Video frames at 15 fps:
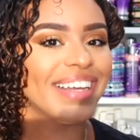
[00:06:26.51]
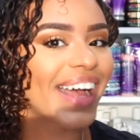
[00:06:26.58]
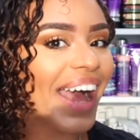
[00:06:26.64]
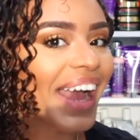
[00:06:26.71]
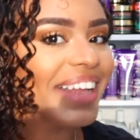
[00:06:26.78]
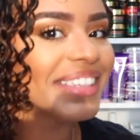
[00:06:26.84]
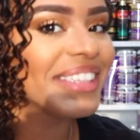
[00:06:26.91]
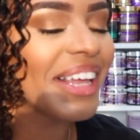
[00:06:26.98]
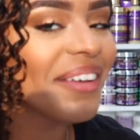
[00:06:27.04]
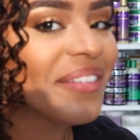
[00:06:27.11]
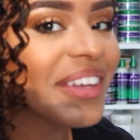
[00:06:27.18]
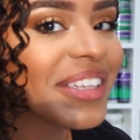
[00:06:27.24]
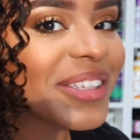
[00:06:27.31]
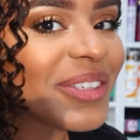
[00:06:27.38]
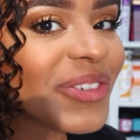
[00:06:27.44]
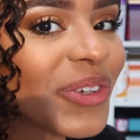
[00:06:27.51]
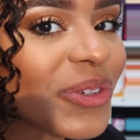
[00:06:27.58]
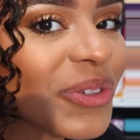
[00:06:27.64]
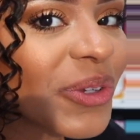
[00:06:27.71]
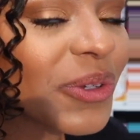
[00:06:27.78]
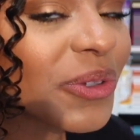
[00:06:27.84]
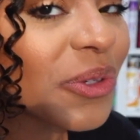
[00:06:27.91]
I love it
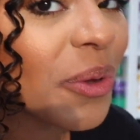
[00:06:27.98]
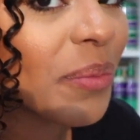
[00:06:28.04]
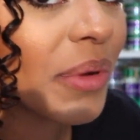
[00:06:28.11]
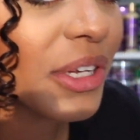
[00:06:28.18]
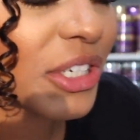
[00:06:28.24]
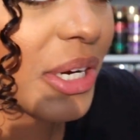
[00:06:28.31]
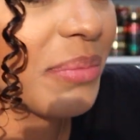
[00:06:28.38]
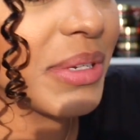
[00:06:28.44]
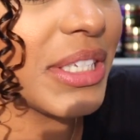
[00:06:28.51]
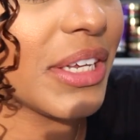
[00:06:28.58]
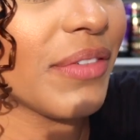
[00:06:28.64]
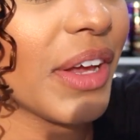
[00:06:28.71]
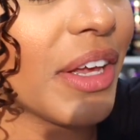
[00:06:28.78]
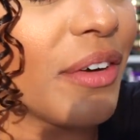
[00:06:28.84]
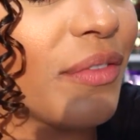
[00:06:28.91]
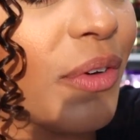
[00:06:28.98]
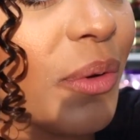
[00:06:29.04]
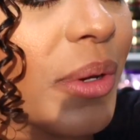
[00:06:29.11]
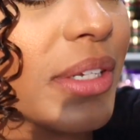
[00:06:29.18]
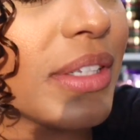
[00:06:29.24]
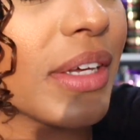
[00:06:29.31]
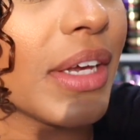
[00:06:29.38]
so much. Let me see if I can
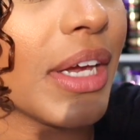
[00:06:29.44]
focus the